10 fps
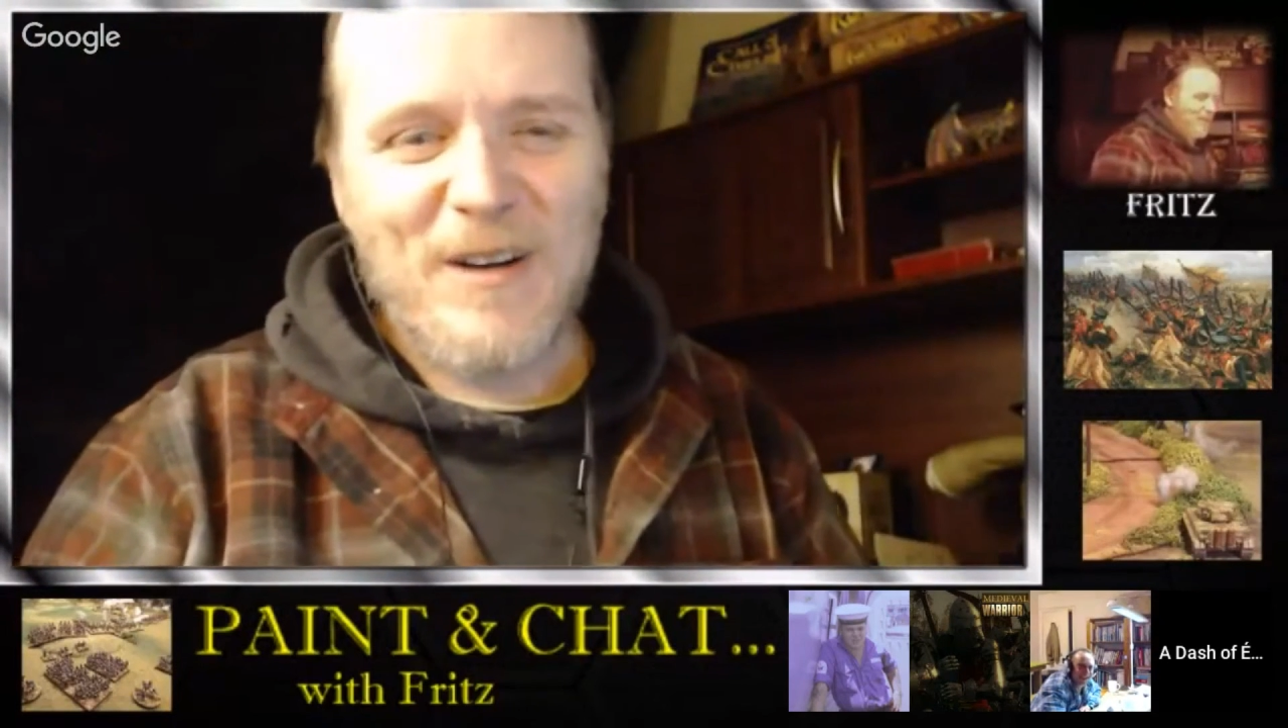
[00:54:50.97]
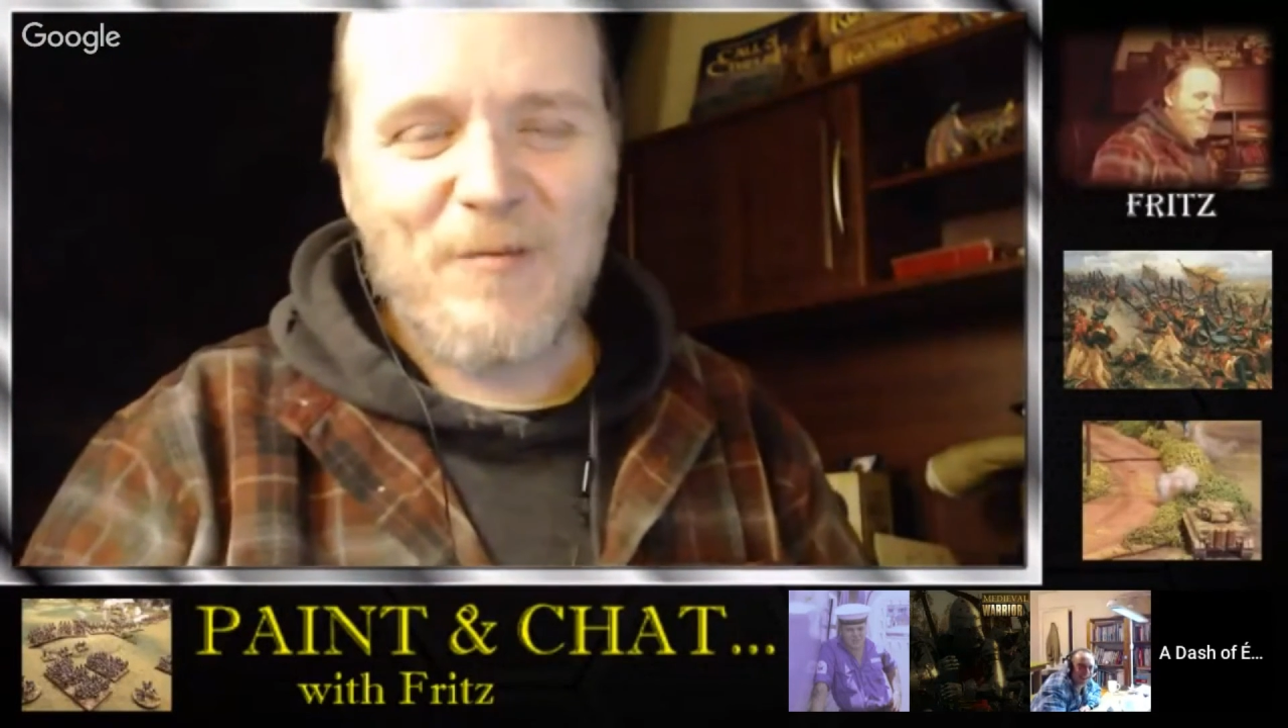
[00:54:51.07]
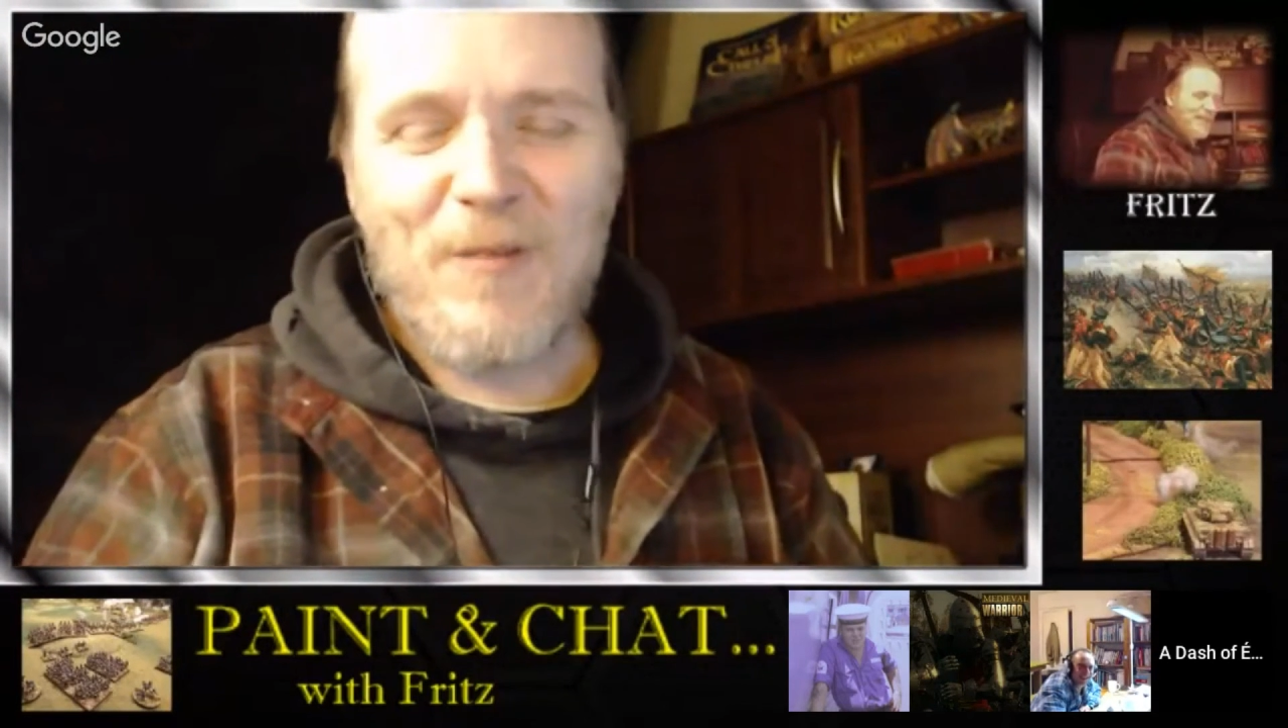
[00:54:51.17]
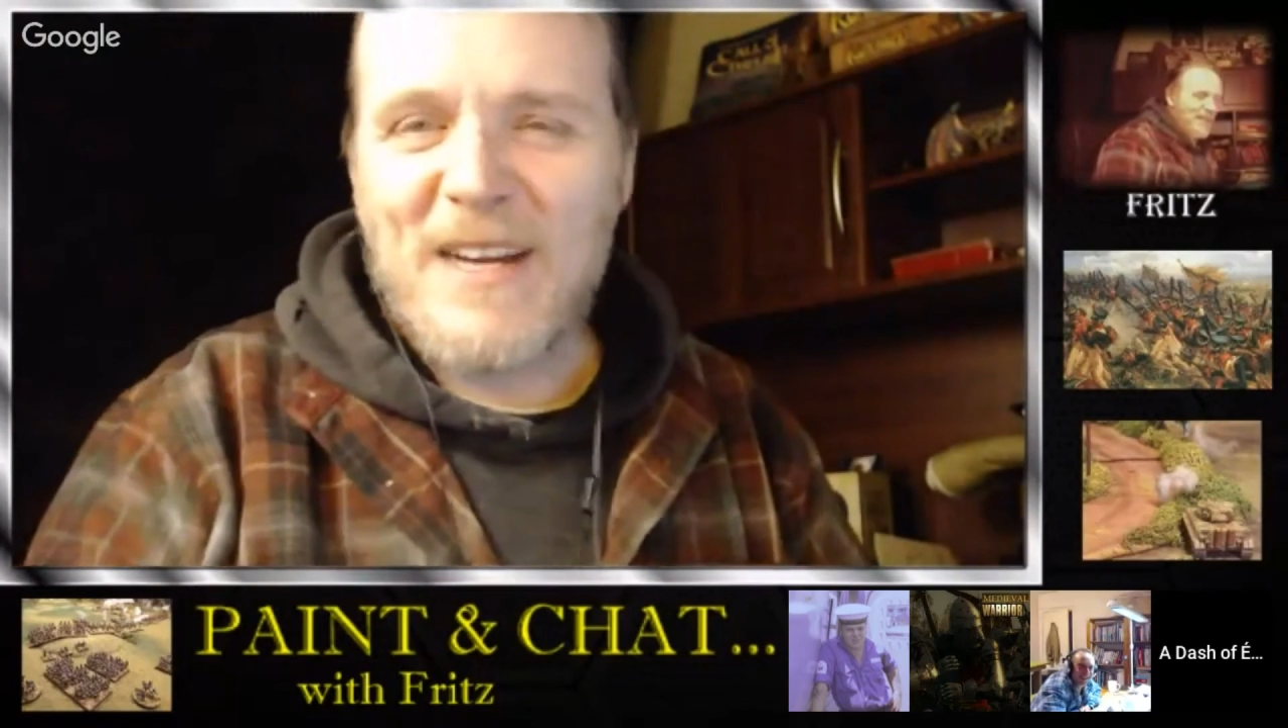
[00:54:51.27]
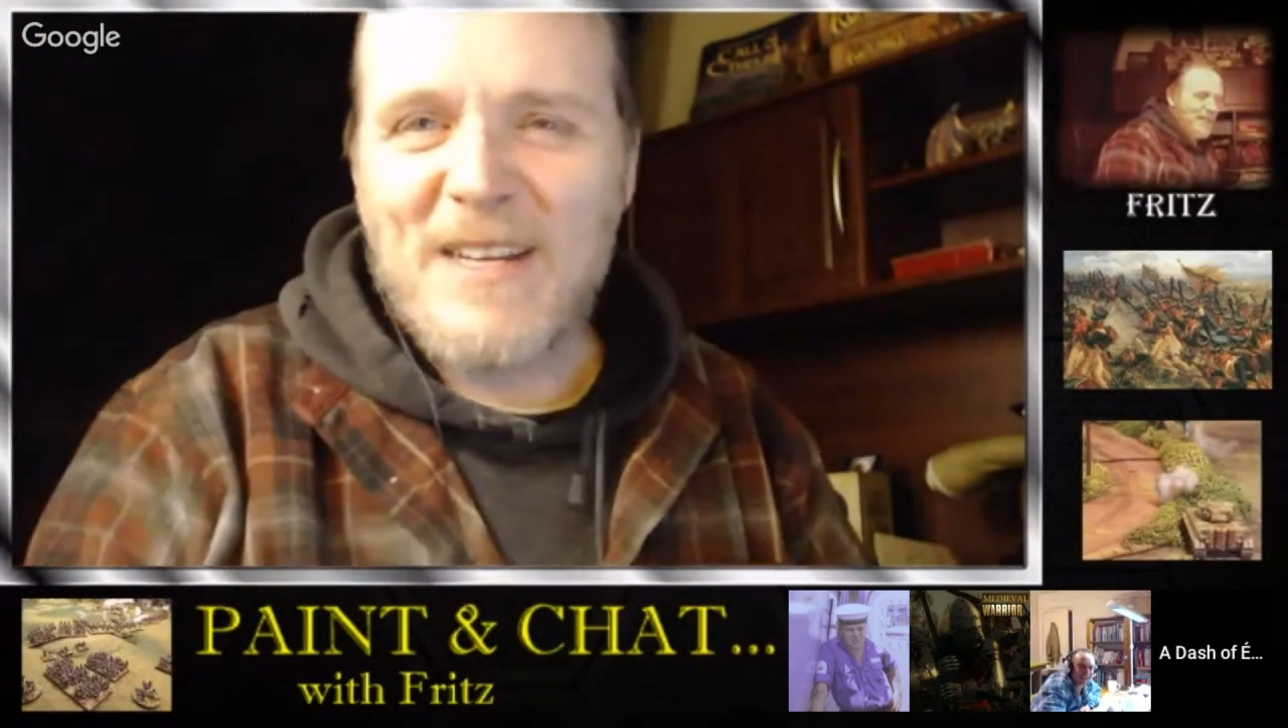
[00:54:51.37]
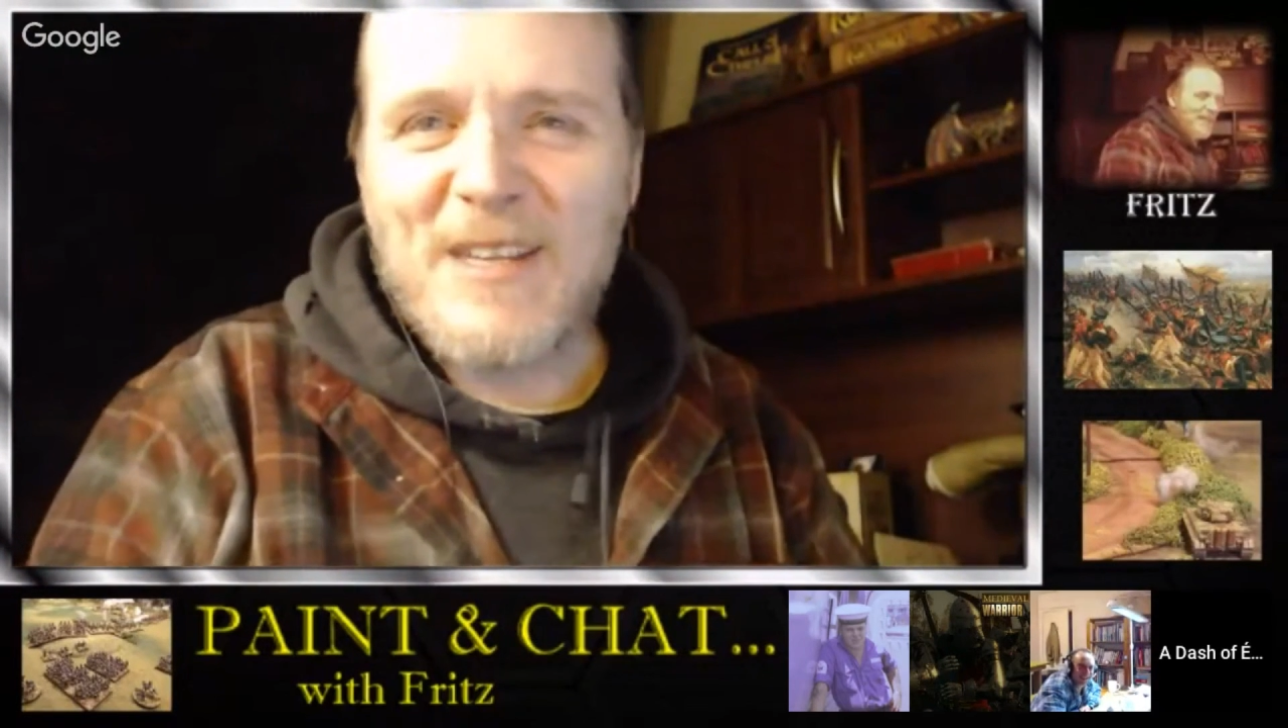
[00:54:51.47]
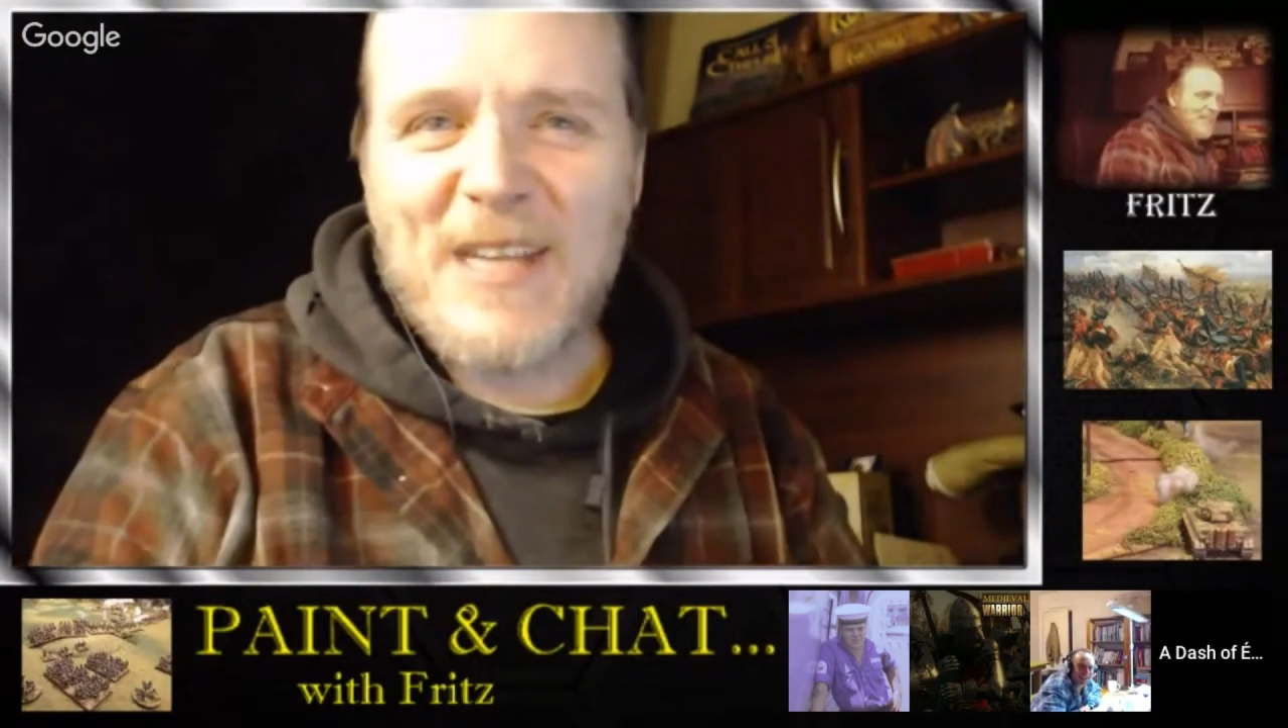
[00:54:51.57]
right at the